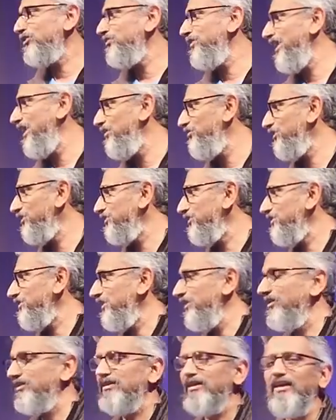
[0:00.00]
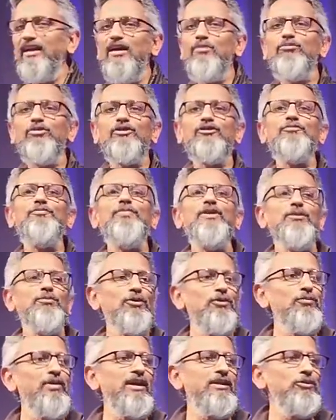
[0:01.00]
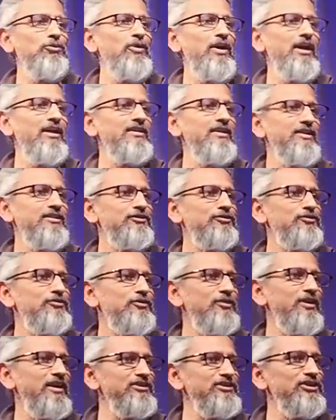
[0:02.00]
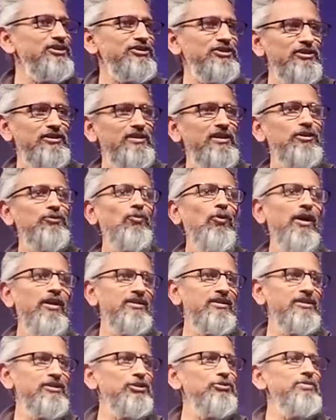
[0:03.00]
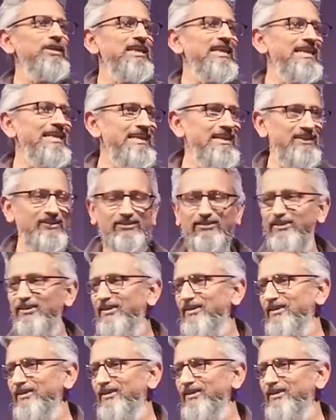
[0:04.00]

to be able to, you know, the number of people, by the way, that registered that wanted to be here